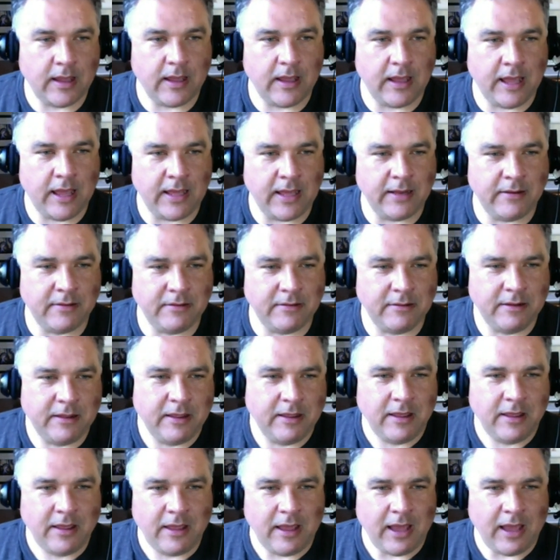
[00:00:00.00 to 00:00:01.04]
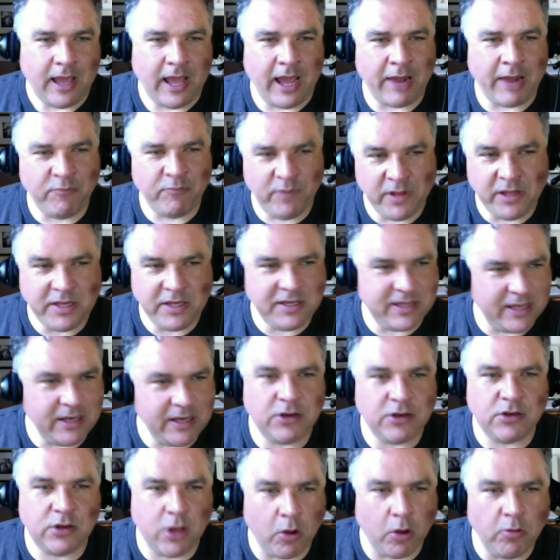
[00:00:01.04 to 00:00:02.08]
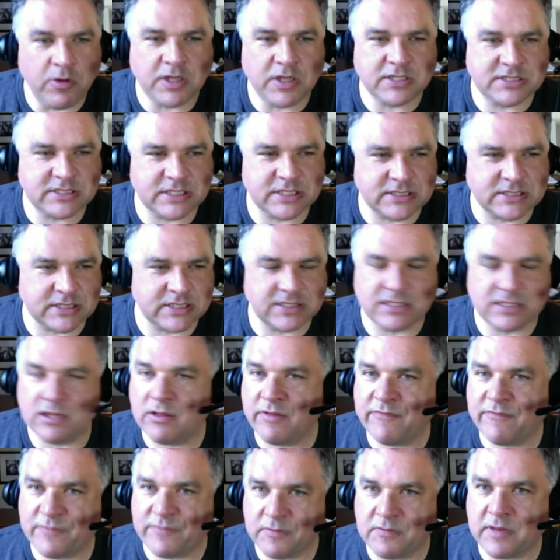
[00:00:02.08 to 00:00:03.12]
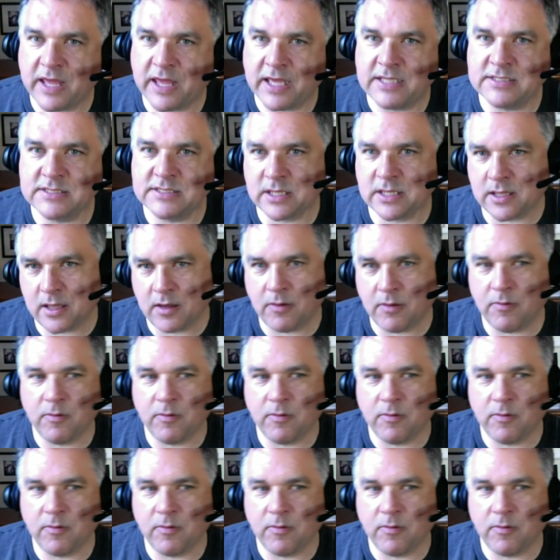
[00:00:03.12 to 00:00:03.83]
And I really didn't notice this until a few days ago.